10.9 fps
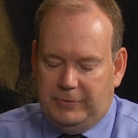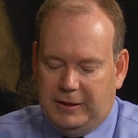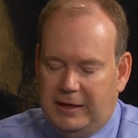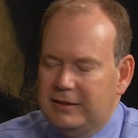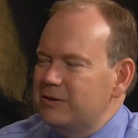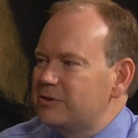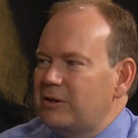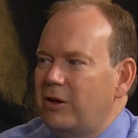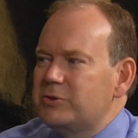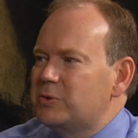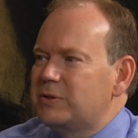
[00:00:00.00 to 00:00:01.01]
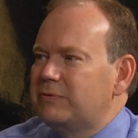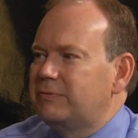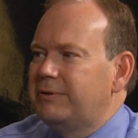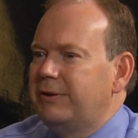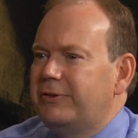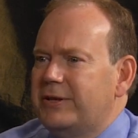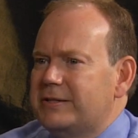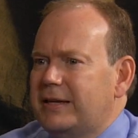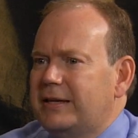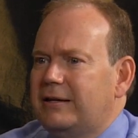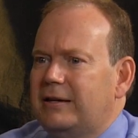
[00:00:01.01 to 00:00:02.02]
And there's all sorts of little things
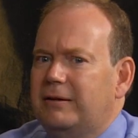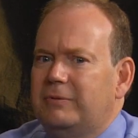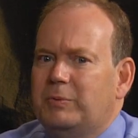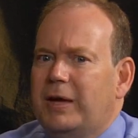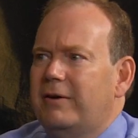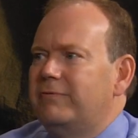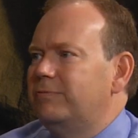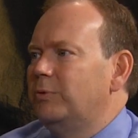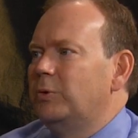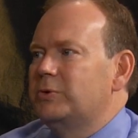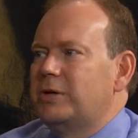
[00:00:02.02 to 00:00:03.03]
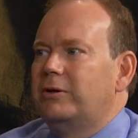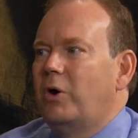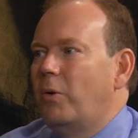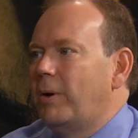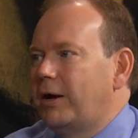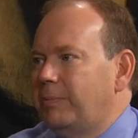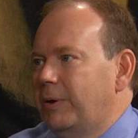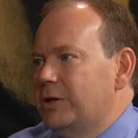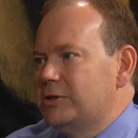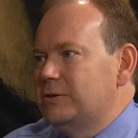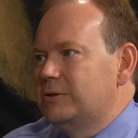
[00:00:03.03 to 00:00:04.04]
like we have rules on home
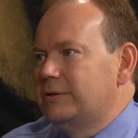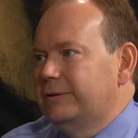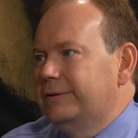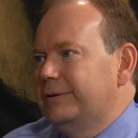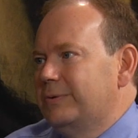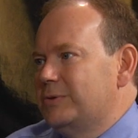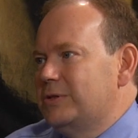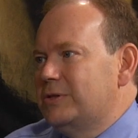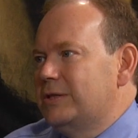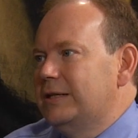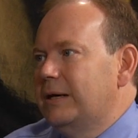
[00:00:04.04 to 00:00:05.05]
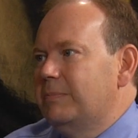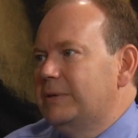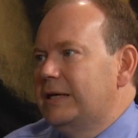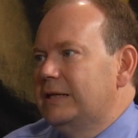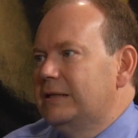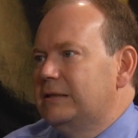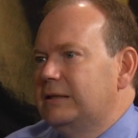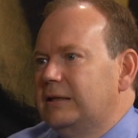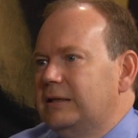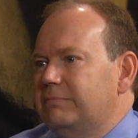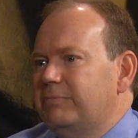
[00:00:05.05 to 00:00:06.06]
occupations, and those just need updated.
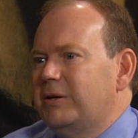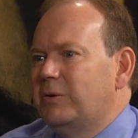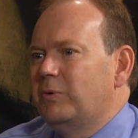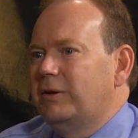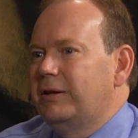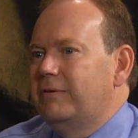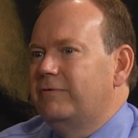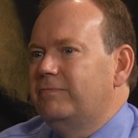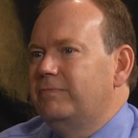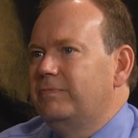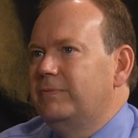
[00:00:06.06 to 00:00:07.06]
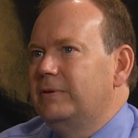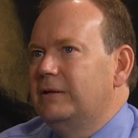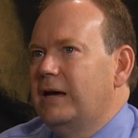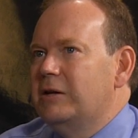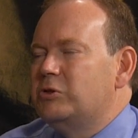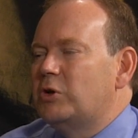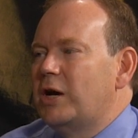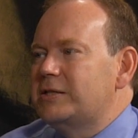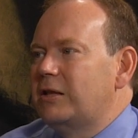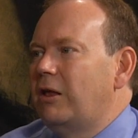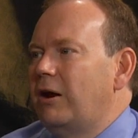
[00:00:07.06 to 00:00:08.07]
They don't really
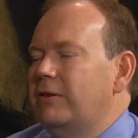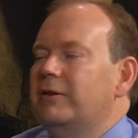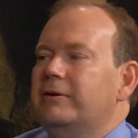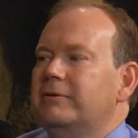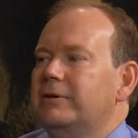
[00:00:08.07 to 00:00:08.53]
address a lot of the